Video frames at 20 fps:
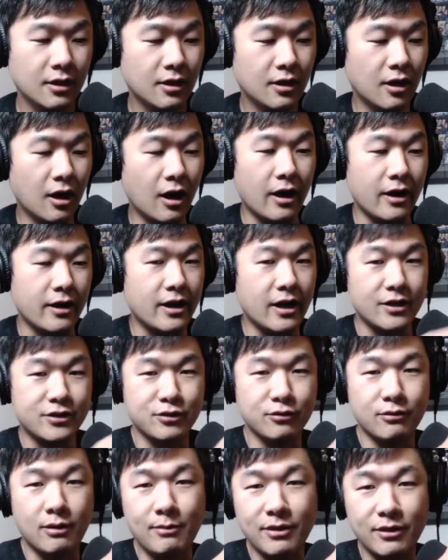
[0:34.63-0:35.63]
All right, yeah.
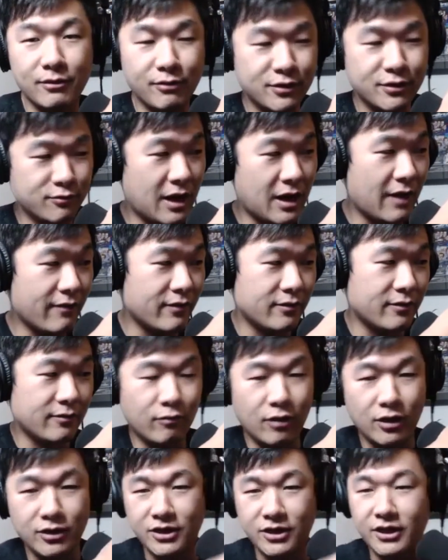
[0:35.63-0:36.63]
So I mean, the reason why I haven't
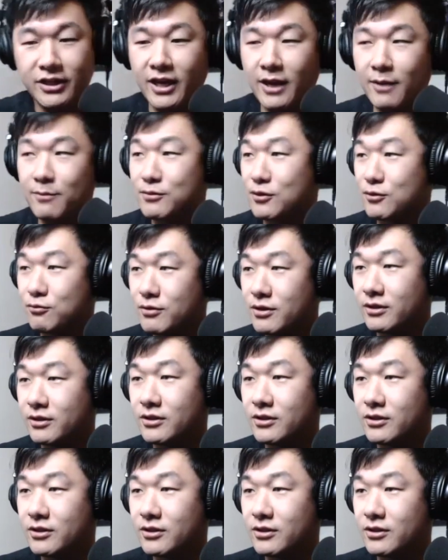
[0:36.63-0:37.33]
watched any games this week